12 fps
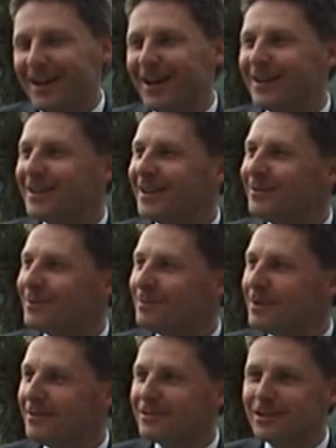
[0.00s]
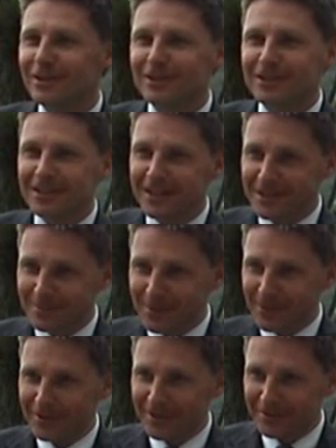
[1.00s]
I think we're brave to look to next
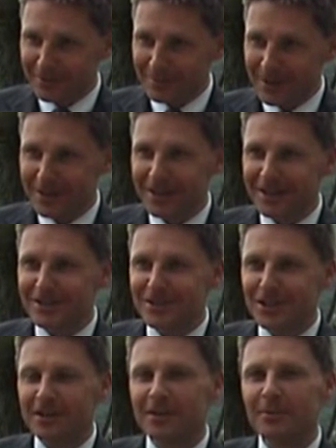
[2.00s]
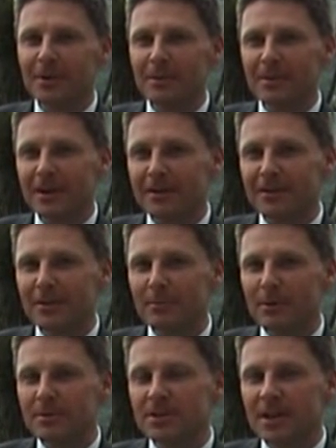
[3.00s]
month, never mind next year, the way we are at the
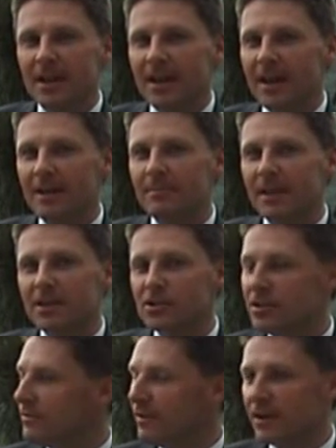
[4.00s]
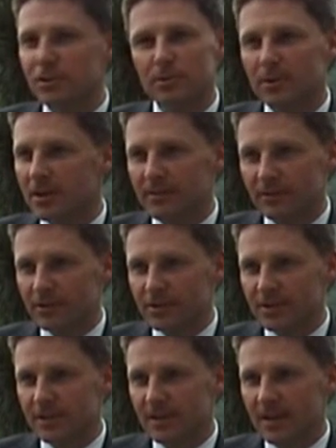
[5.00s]
moment. Next year is far too early for
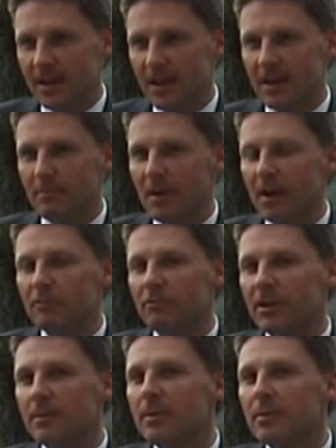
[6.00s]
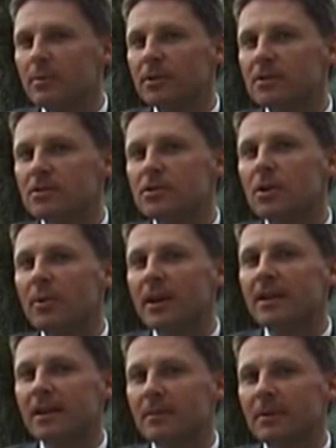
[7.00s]
us, and really we wouldn't know
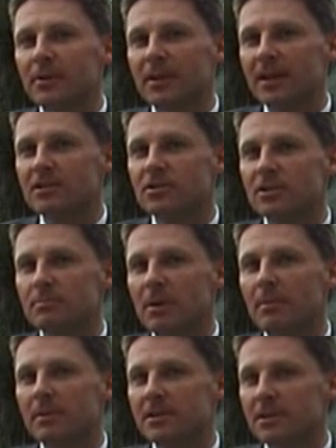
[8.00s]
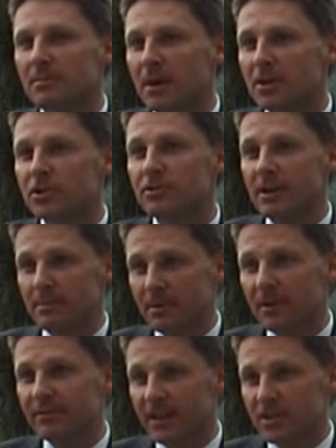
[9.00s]
anything about next year probably till March or
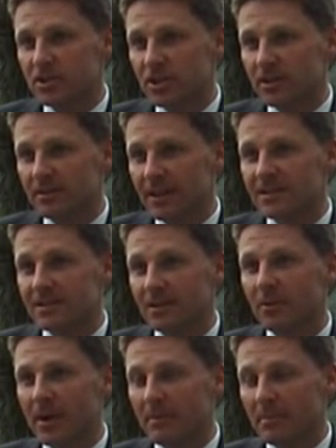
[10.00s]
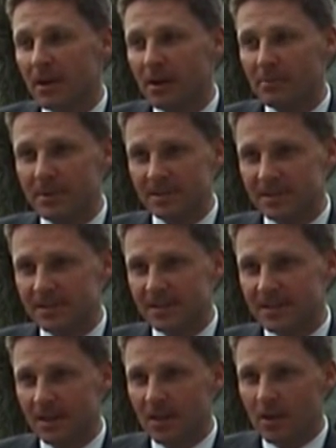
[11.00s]
April of next year. And that's the way our business
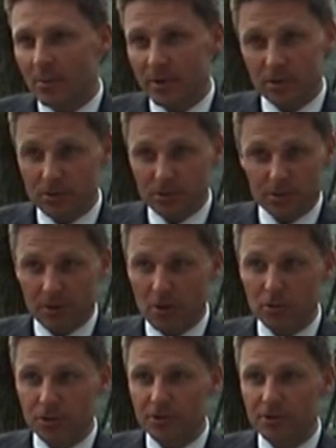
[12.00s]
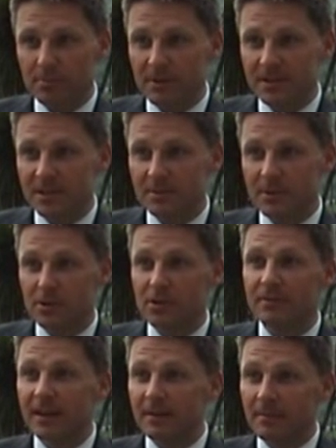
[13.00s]
is. We don't do coach tour business, we don't
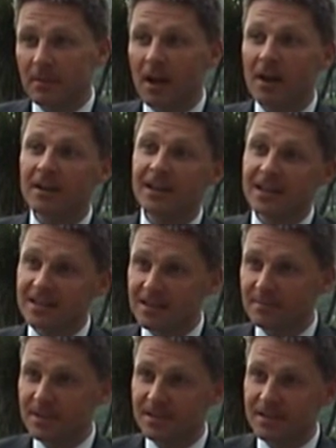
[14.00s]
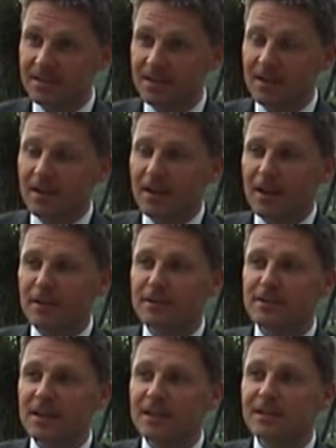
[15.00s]
have any long lead-in business.
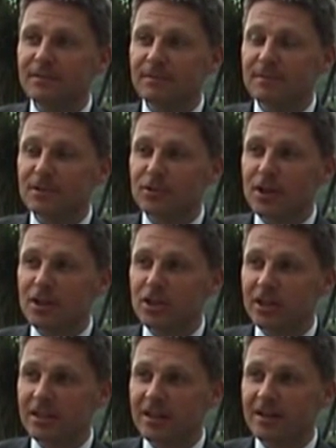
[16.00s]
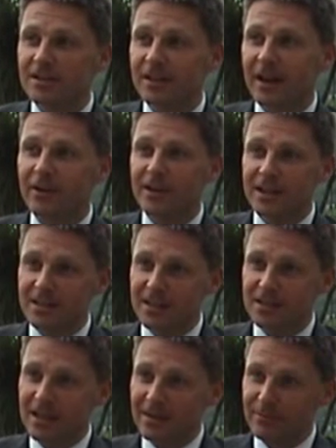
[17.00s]
It's strange actually, because our
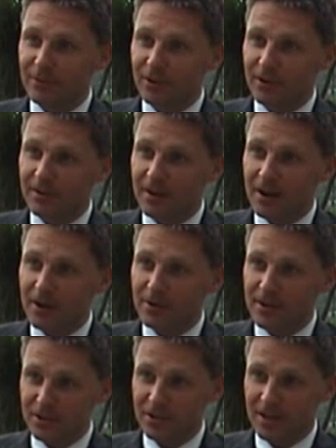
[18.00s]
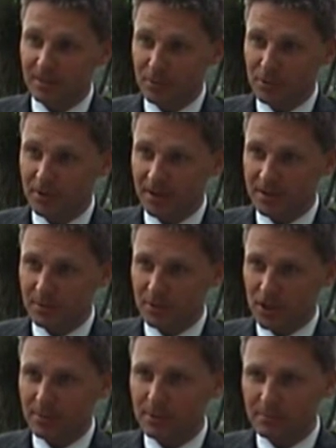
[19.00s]
lead-in time for our internet bookings,
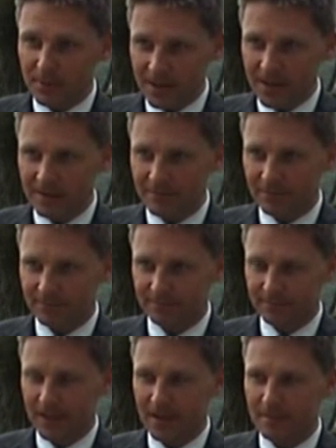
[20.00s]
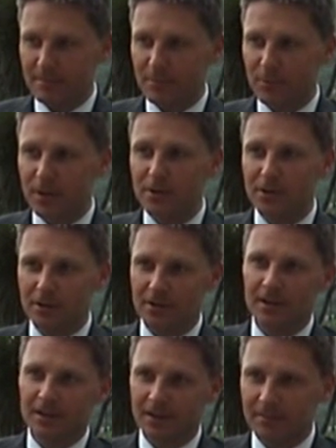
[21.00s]
which I would believe, without
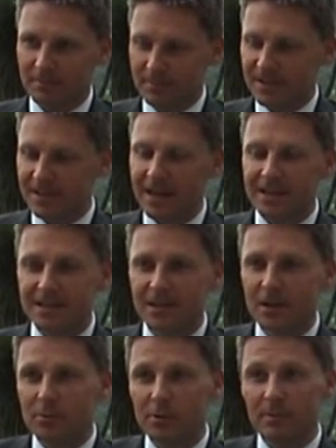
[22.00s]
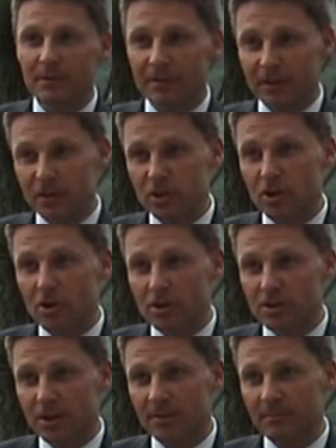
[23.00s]
looking at the stats, would be very
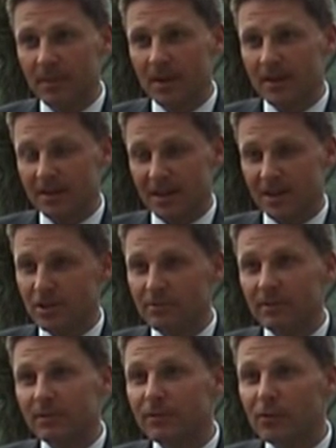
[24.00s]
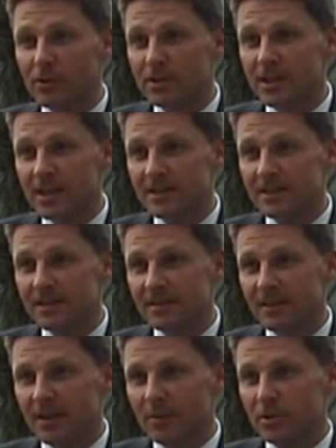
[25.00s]
short term, is actually 54 days,
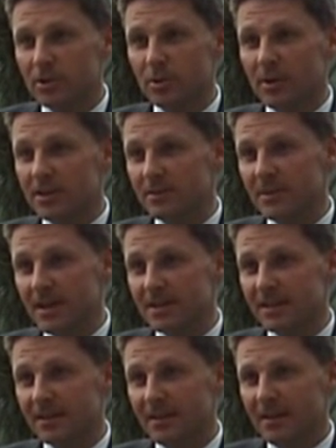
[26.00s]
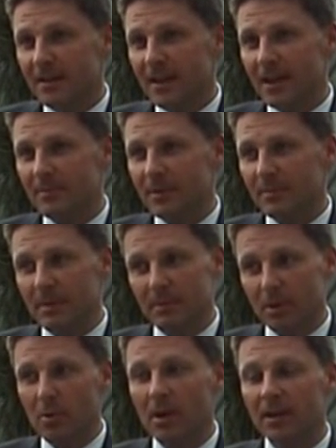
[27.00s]
which is quite amazing. That
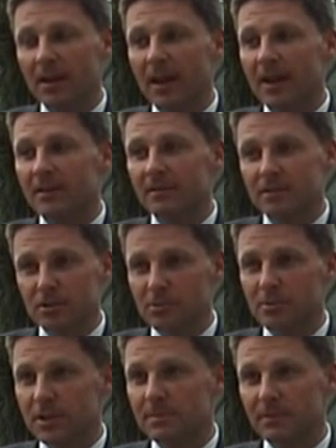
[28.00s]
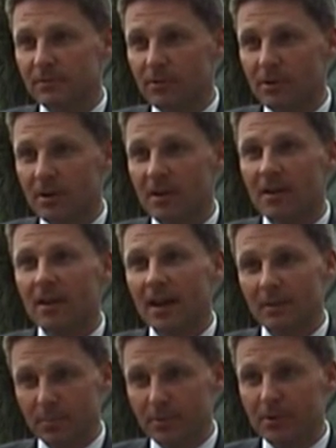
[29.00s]
people go online 2 months before
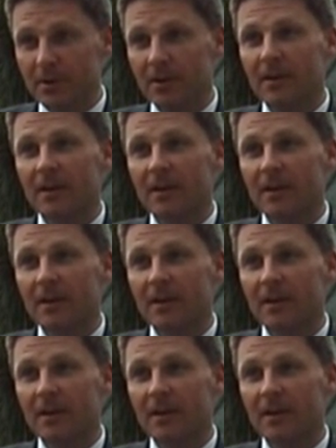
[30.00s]
and book